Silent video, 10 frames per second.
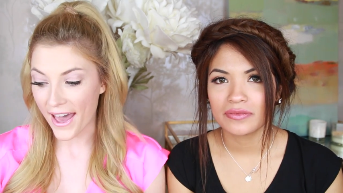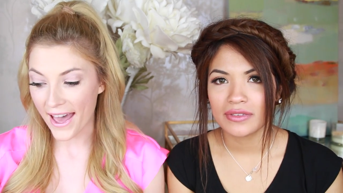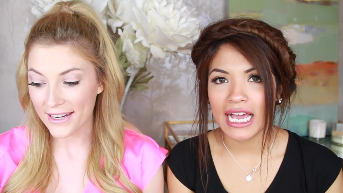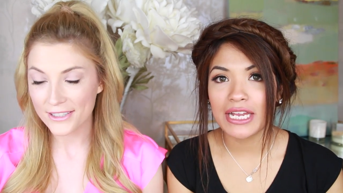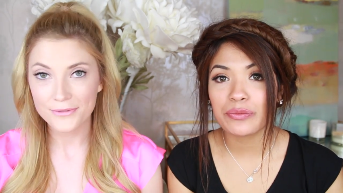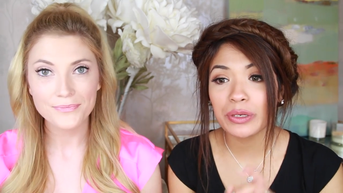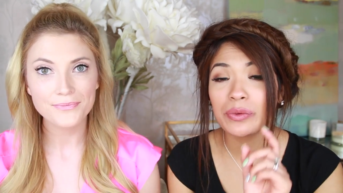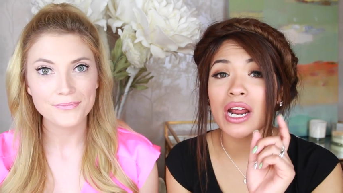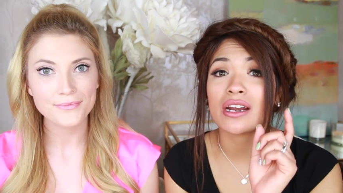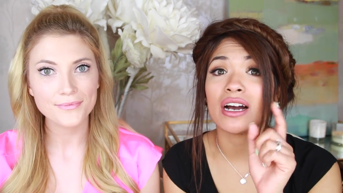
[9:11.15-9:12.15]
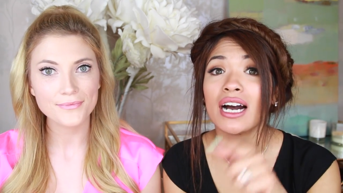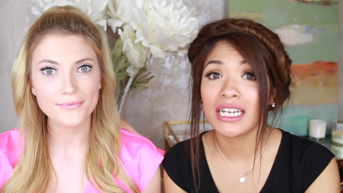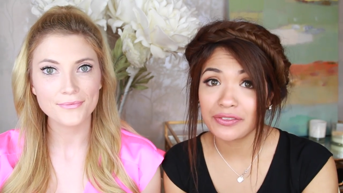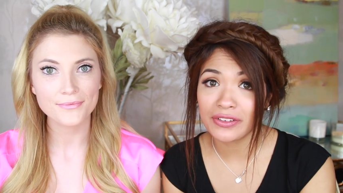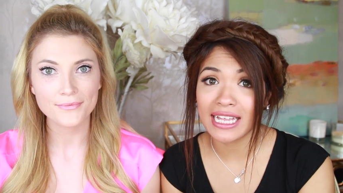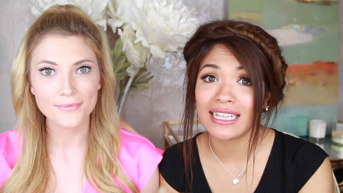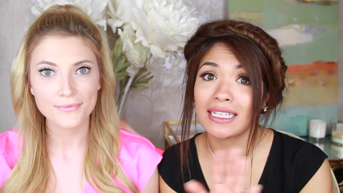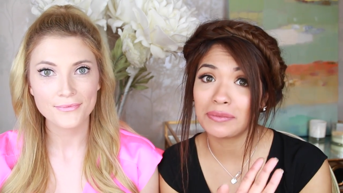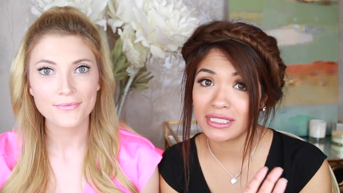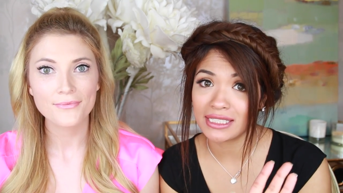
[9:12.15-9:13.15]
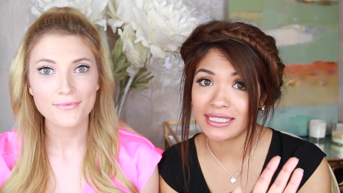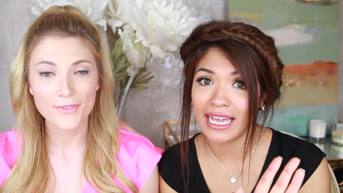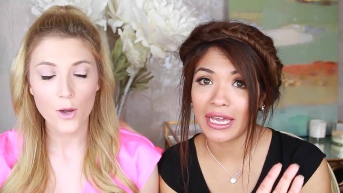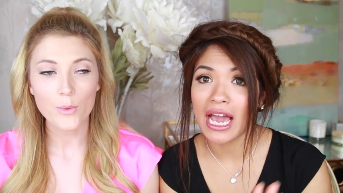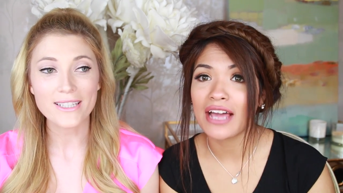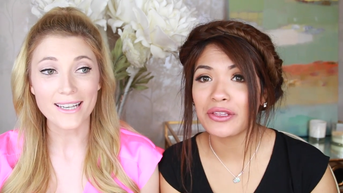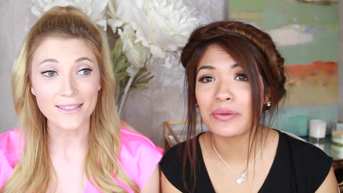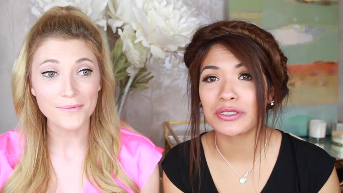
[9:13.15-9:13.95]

Speaker 1: that. And we went on a hunt for that, let me just say. We did. we